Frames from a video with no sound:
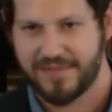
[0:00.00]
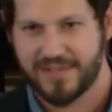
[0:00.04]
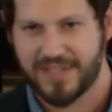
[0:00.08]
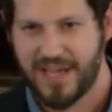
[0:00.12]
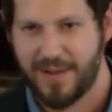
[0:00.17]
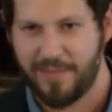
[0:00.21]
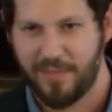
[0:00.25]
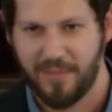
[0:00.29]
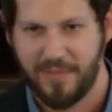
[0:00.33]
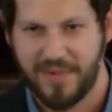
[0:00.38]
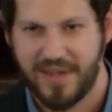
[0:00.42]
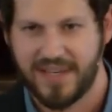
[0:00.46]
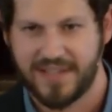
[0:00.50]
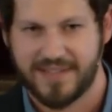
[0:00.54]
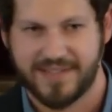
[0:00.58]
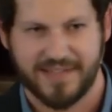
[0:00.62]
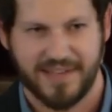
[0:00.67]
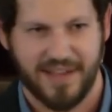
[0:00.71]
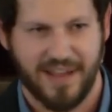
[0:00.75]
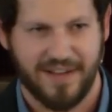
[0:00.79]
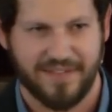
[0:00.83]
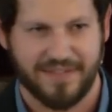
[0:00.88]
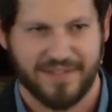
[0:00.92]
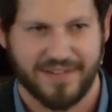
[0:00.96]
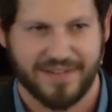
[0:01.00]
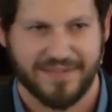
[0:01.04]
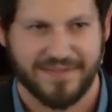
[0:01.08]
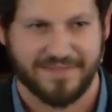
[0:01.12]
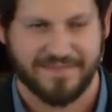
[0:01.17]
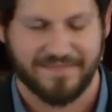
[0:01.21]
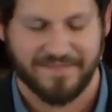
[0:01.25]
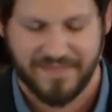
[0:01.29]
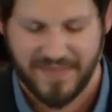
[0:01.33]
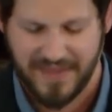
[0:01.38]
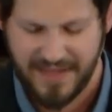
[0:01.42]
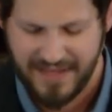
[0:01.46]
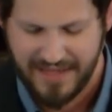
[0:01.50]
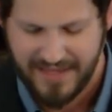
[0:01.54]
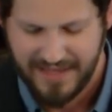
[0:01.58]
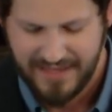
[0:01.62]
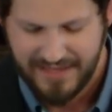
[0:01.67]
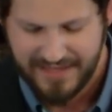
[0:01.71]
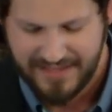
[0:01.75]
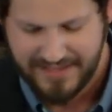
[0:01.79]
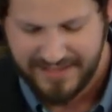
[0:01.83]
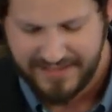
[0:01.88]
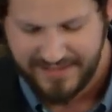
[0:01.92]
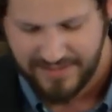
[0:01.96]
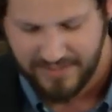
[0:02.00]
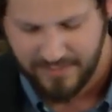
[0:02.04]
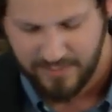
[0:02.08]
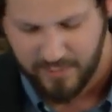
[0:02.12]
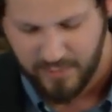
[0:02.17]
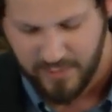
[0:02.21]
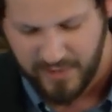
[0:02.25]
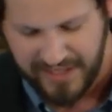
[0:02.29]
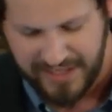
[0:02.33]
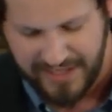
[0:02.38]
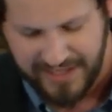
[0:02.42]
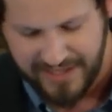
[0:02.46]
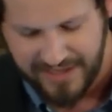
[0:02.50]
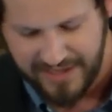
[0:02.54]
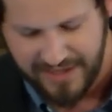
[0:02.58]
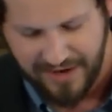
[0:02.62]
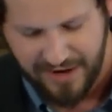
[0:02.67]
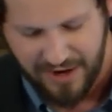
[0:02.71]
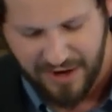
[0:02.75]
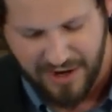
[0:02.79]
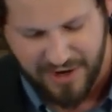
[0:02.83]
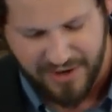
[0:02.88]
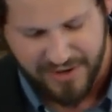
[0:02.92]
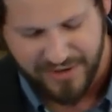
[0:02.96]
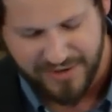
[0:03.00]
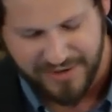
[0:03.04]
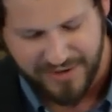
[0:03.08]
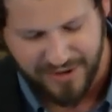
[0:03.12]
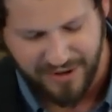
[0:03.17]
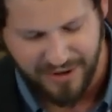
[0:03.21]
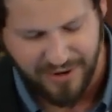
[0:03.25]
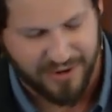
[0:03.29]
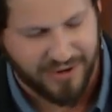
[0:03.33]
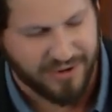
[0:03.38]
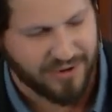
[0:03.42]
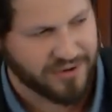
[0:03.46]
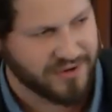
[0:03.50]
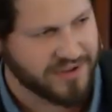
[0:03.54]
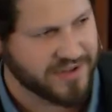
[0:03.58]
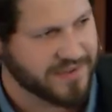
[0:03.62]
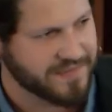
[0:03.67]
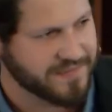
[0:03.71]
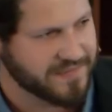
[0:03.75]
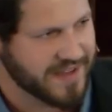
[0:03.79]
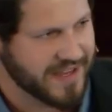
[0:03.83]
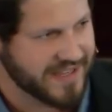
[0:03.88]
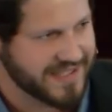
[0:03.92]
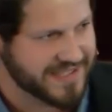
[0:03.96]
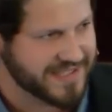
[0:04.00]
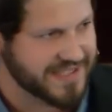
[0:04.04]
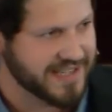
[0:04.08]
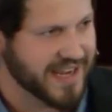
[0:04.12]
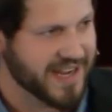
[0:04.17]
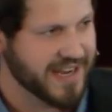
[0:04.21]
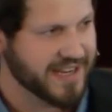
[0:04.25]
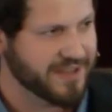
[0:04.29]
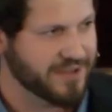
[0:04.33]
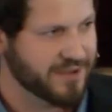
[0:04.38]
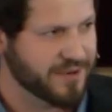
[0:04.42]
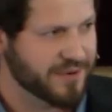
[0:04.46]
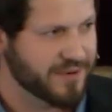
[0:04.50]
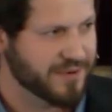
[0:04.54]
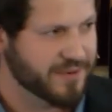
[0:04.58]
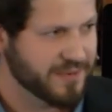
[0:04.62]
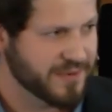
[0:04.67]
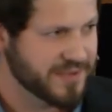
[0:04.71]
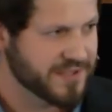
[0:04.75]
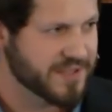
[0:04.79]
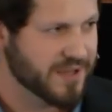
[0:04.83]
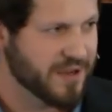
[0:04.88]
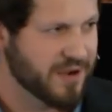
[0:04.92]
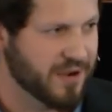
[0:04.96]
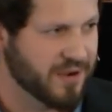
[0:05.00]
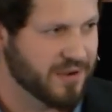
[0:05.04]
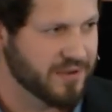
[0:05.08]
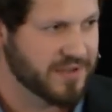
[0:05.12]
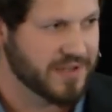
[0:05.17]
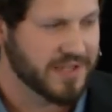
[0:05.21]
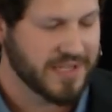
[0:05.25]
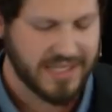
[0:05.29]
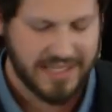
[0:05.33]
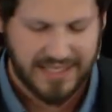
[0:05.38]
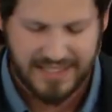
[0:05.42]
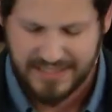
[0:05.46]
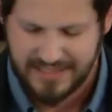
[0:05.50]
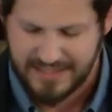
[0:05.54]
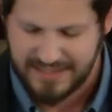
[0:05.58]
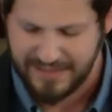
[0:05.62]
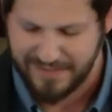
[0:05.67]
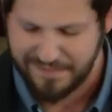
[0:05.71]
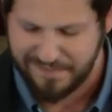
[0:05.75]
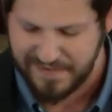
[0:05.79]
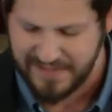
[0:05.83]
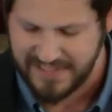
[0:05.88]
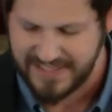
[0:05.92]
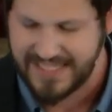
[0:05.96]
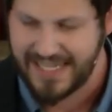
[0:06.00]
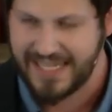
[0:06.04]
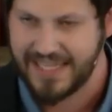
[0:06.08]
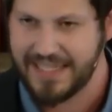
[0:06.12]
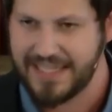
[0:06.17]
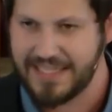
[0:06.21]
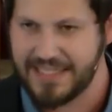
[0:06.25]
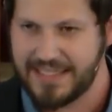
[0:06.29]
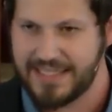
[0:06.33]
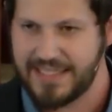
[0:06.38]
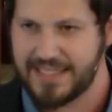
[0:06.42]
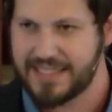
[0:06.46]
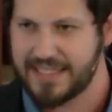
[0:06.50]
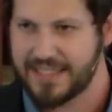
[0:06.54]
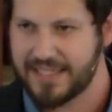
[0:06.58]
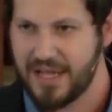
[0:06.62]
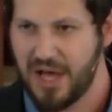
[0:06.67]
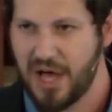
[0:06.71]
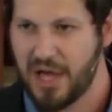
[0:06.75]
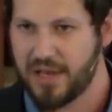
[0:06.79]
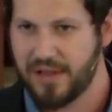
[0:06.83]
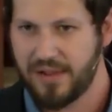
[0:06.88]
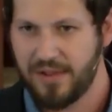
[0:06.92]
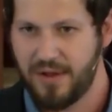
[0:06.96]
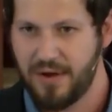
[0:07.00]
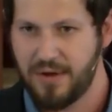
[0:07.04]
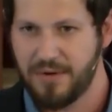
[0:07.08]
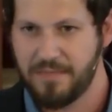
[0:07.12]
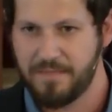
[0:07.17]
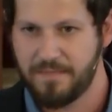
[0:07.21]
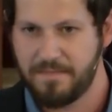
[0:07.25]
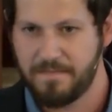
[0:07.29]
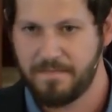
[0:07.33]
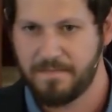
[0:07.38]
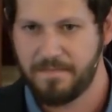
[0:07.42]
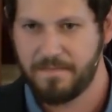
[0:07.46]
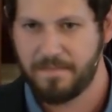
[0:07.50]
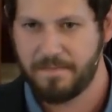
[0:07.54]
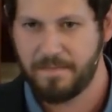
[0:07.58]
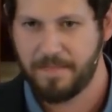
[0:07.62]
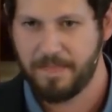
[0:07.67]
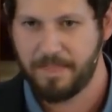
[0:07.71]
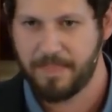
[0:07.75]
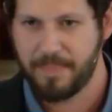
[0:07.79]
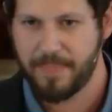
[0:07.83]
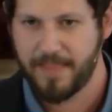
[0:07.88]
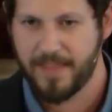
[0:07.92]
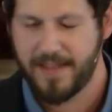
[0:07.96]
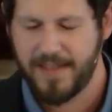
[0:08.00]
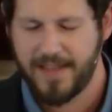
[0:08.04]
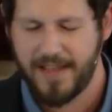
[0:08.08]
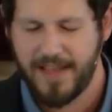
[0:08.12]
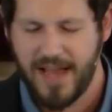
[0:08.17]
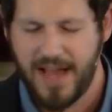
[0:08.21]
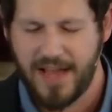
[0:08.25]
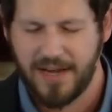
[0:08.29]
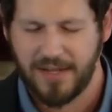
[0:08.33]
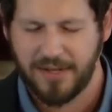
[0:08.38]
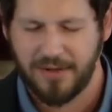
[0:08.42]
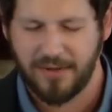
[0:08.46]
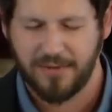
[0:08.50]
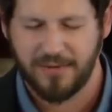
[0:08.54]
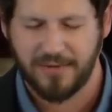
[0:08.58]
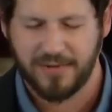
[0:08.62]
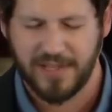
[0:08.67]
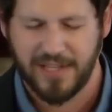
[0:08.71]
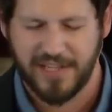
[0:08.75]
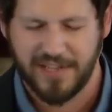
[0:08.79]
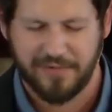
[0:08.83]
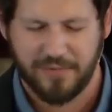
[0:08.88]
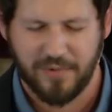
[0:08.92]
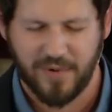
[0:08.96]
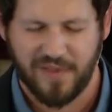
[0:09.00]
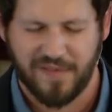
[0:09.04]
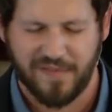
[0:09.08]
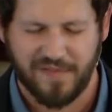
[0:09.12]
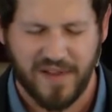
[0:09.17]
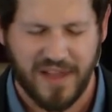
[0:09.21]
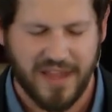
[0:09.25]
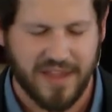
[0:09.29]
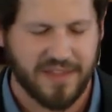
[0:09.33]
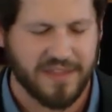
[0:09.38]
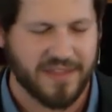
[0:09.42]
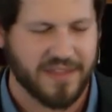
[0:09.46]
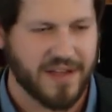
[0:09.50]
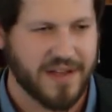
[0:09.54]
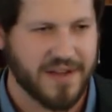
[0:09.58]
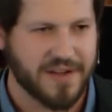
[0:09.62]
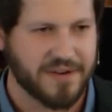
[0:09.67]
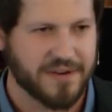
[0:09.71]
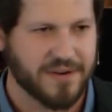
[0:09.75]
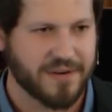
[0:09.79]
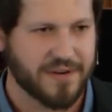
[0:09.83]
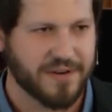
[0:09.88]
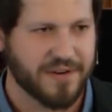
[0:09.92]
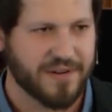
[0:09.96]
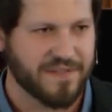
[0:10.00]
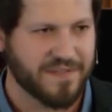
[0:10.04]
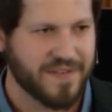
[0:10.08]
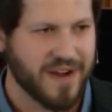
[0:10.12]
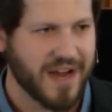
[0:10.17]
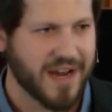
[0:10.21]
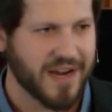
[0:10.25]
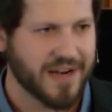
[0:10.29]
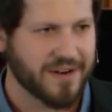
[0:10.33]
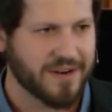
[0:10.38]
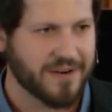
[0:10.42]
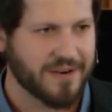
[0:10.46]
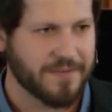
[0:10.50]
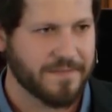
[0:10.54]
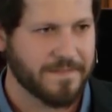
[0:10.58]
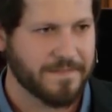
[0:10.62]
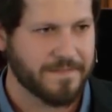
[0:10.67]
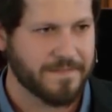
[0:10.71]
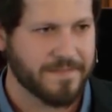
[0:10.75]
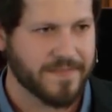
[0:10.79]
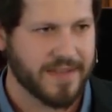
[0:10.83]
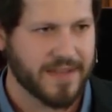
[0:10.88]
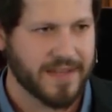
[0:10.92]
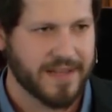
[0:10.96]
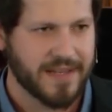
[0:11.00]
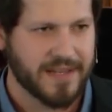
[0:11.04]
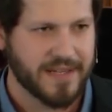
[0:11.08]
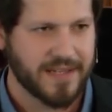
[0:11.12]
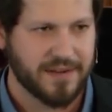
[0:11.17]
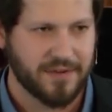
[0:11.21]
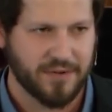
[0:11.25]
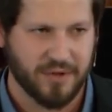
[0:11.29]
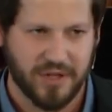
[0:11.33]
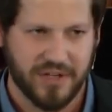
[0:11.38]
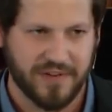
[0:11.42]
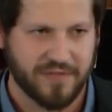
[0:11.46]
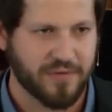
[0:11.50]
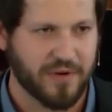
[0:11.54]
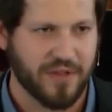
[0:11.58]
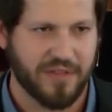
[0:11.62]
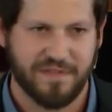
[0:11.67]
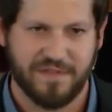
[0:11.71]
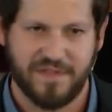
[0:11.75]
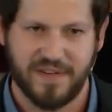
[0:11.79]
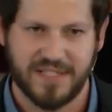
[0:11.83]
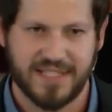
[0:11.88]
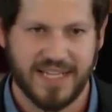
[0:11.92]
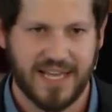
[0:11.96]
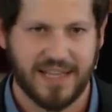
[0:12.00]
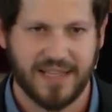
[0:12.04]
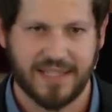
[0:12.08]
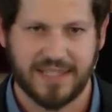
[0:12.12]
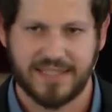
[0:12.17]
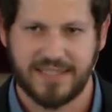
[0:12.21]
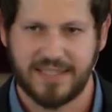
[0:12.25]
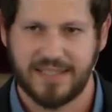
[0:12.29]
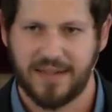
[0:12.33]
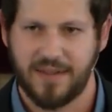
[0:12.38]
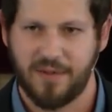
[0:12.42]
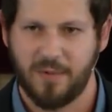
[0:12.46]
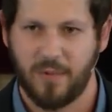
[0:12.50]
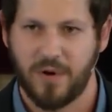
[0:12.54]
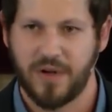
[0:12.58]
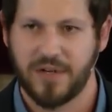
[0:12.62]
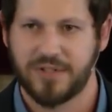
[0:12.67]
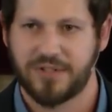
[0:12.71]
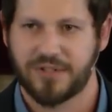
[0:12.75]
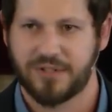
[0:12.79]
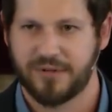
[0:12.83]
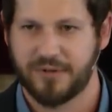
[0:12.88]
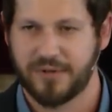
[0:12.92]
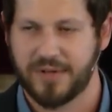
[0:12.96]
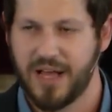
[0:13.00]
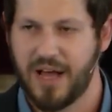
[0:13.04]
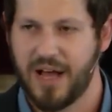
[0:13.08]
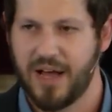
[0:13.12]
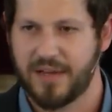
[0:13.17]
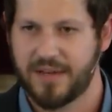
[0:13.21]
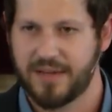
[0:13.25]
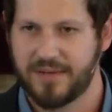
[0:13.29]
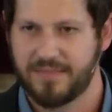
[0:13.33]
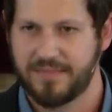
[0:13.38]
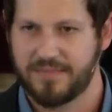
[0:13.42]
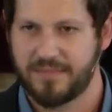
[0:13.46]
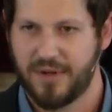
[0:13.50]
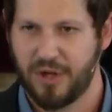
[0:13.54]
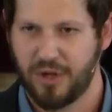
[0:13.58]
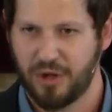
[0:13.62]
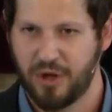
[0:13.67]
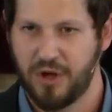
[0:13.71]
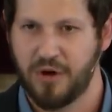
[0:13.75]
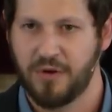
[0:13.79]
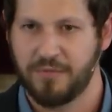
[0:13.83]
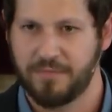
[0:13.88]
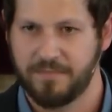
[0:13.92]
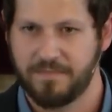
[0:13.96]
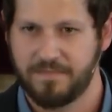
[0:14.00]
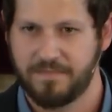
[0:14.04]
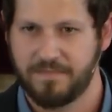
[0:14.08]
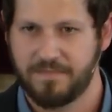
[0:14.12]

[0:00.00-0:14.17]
a couple minutes left. We are called, as Daniel was called, to fidelity to God alone. How do you live with faith under fire? You live with fidelity to the one true God alone.